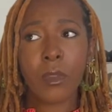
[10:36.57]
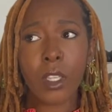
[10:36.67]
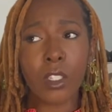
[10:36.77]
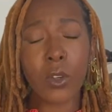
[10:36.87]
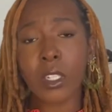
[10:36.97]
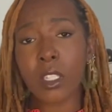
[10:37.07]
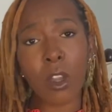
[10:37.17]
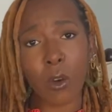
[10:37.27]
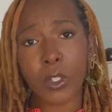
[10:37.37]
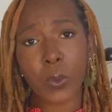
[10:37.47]
So it doesn't
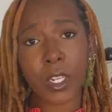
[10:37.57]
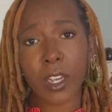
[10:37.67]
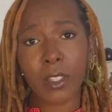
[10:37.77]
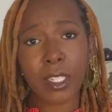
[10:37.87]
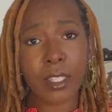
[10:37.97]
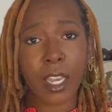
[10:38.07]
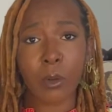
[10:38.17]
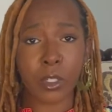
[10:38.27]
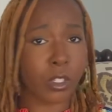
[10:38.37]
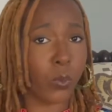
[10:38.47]
always work out like that,
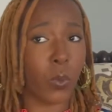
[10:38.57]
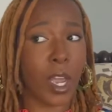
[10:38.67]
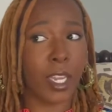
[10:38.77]
which is why,